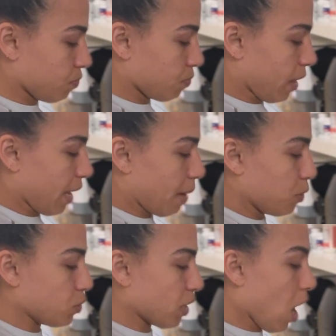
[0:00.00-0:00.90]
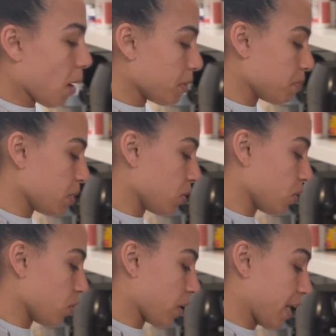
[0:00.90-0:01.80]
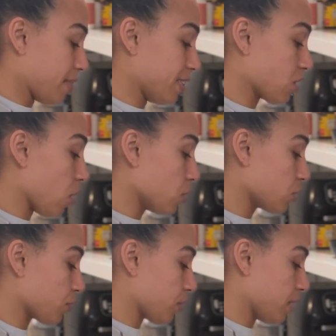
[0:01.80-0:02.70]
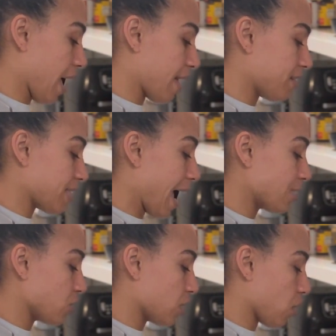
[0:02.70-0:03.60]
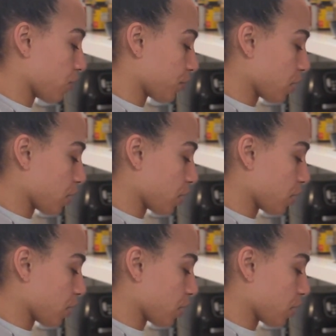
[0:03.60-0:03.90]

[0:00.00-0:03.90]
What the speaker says: Like I'm using almond milk. This actually calls for